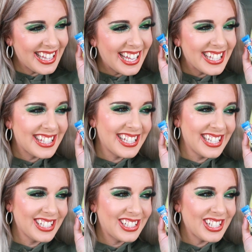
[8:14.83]
This
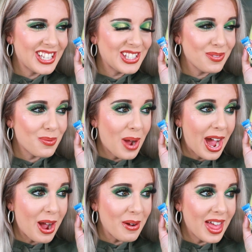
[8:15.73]
is just,
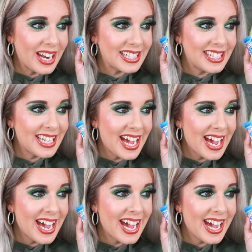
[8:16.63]
wow, that is
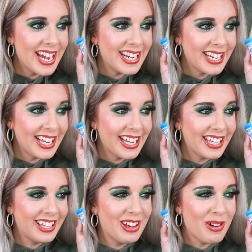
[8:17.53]

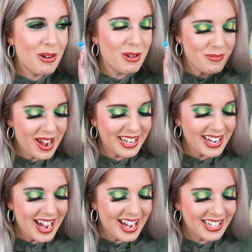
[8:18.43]
tiny. Oh my
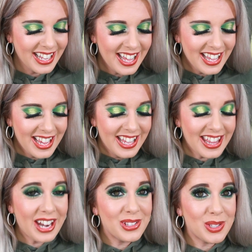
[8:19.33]
God,
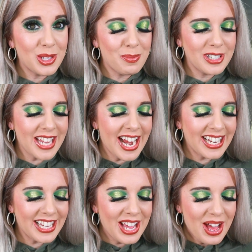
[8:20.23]
that is super
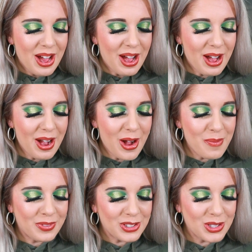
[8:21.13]
tiny.
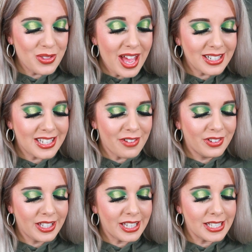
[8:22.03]
So that
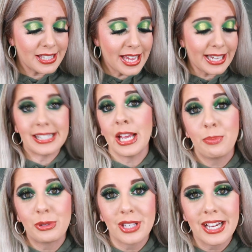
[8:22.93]
definitely is like a
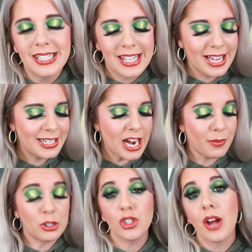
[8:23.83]
sample size, not
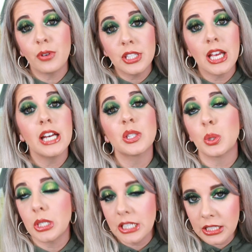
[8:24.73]
even a travel size
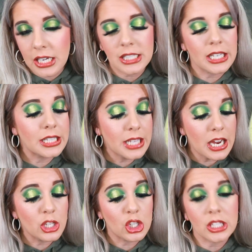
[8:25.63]
or a deluxe size.
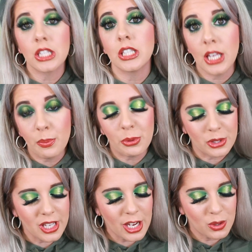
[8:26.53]
That is just a sample
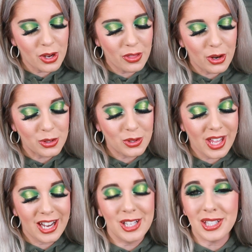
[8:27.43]
size right there. So
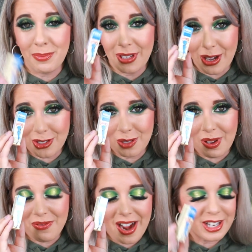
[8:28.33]
that is something else you
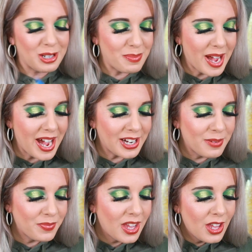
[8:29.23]
may find in your bag.
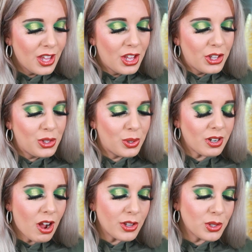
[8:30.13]
You
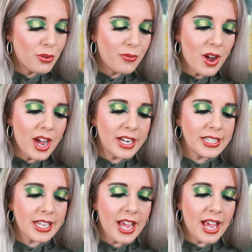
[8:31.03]
could also
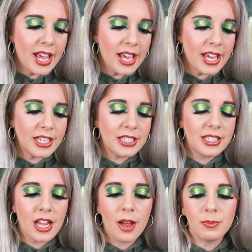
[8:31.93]
find a
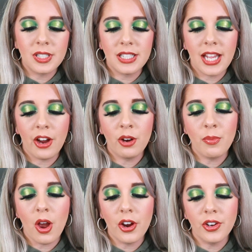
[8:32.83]

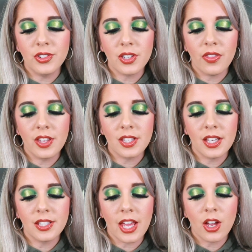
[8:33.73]
Terramars. This
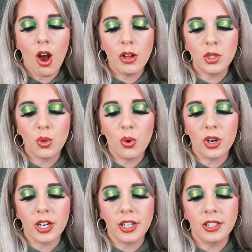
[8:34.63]
is a
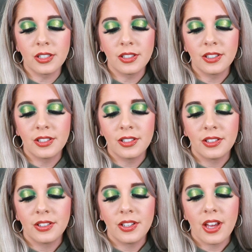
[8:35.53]
contour.
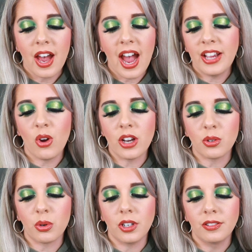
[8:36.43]
Eye
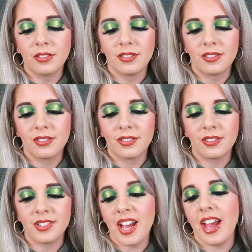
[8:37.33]
contour.
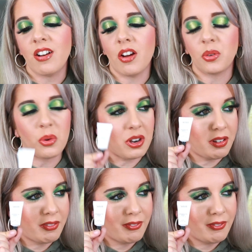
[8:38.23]
It's an eye contour.